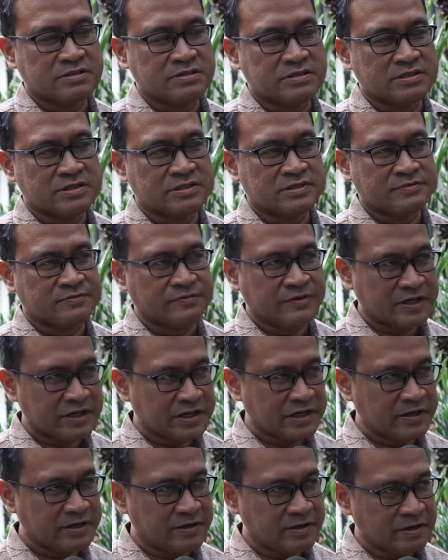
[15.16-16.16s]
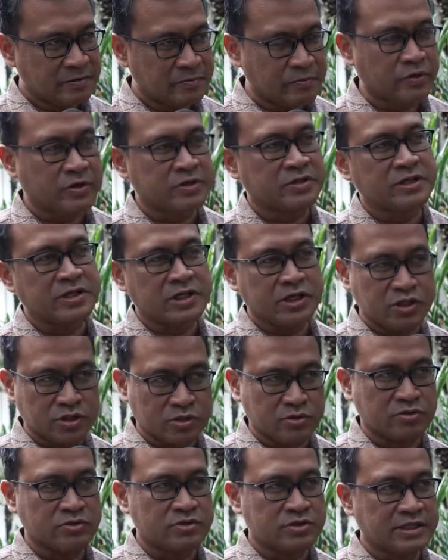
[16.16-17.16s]
is a very important
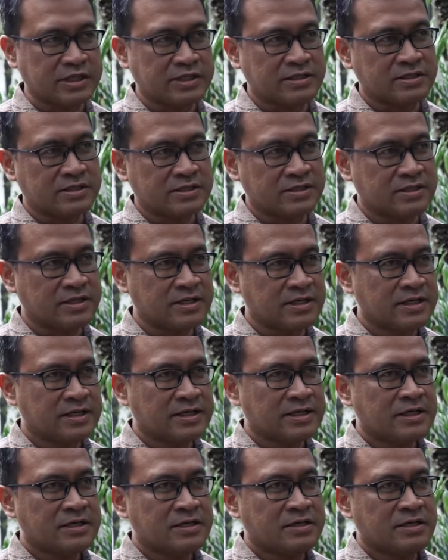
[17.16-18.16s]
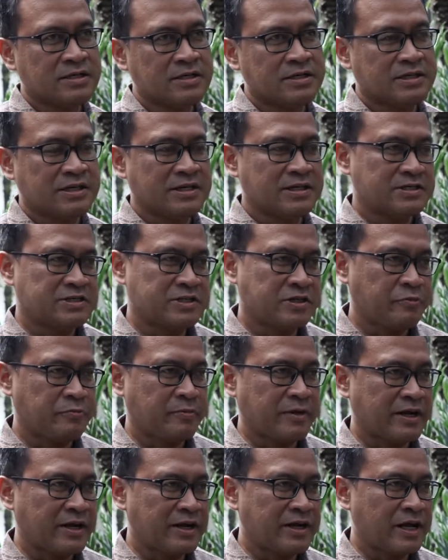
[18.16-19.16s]
issue since the shift
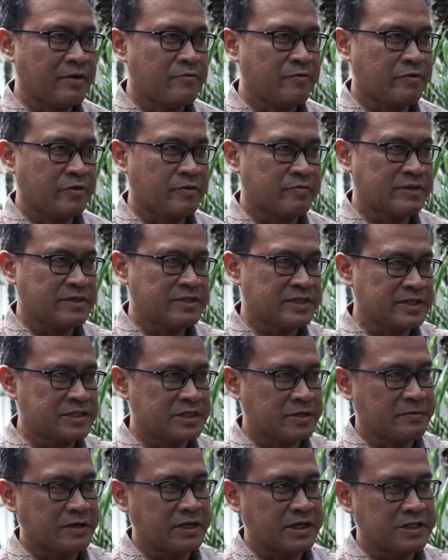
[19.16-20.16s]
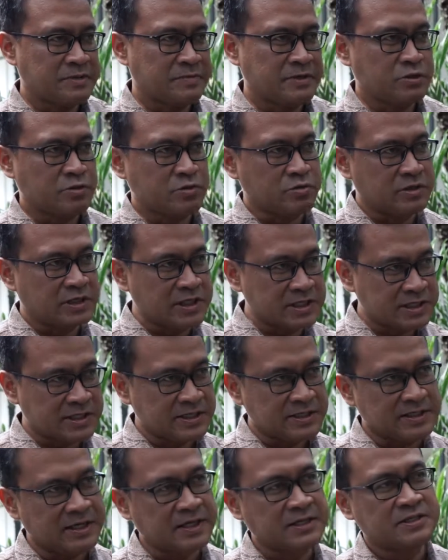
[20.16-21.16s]
paradigm from disaster management to
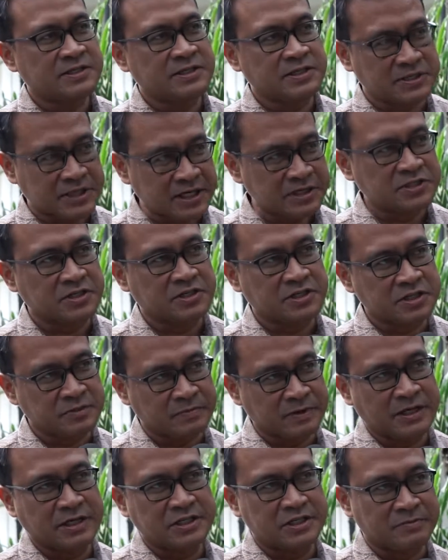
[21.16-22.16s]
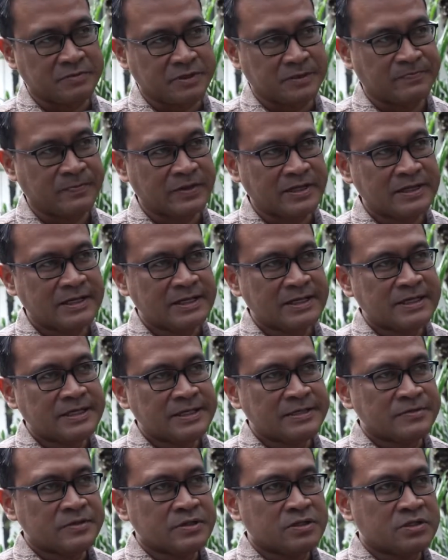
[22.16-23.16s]
disaster risk management.
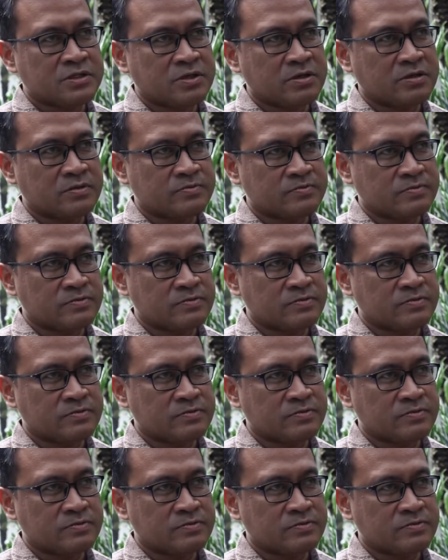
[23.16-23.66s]
So